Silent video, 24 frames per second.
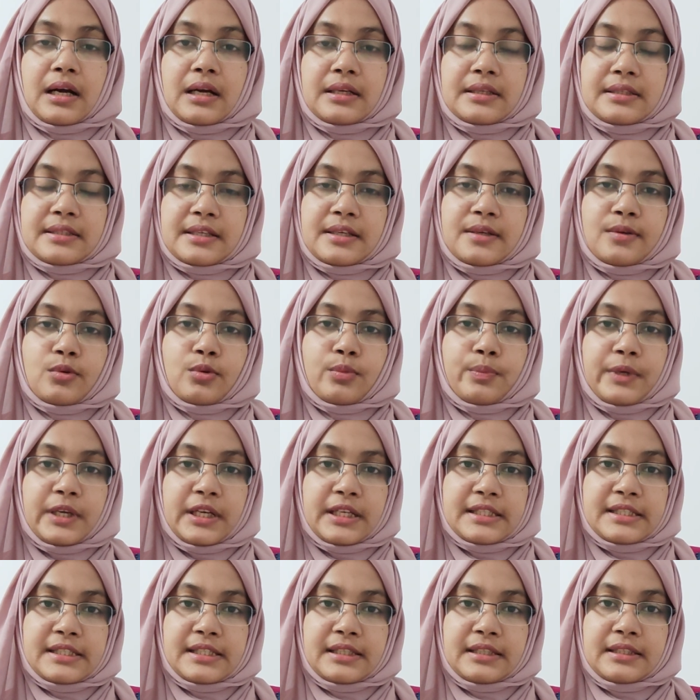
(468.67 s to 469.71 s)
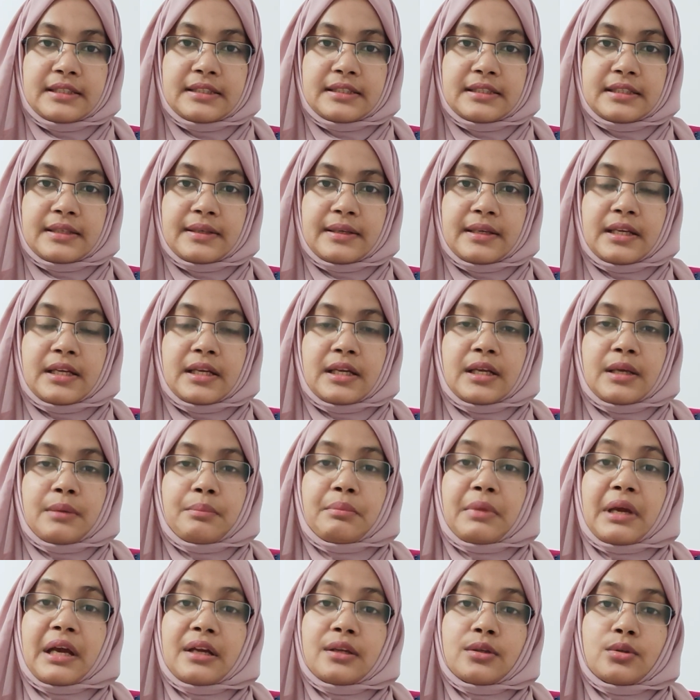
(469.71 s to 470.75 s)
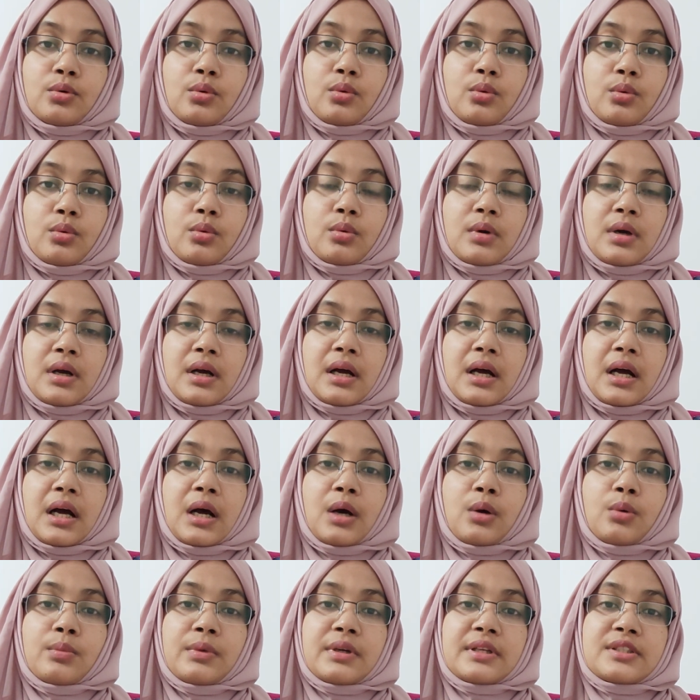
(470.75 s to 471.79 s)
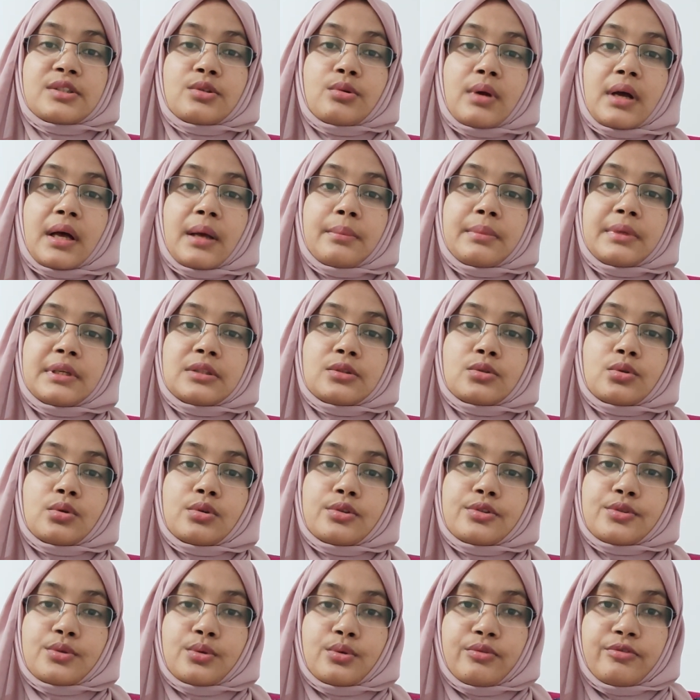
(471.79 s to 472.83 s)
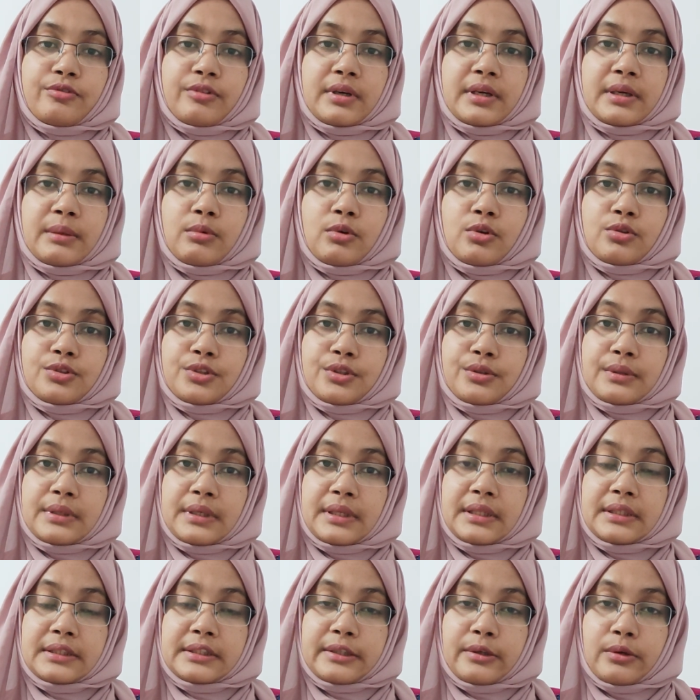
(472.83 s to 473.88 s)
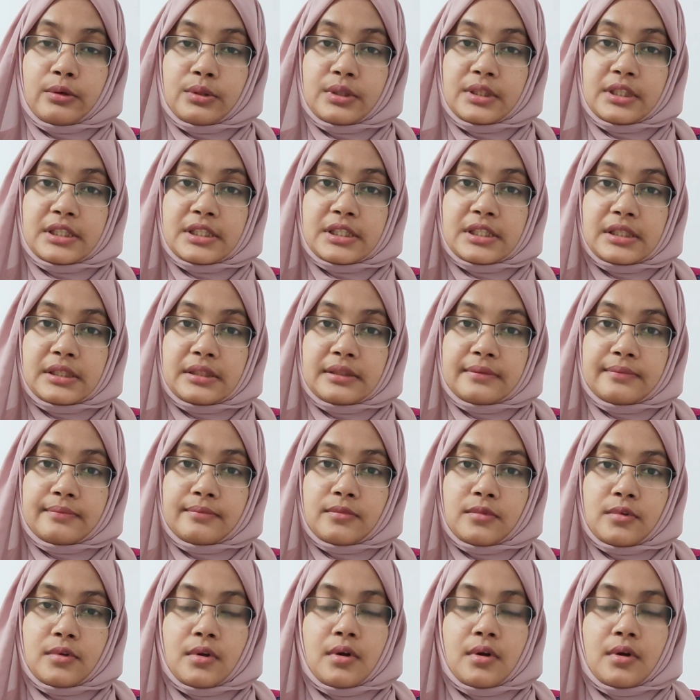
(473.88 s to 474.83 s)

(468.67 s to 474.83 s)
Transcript: Ask your patient, may I know how much you have been told so far about your health condition?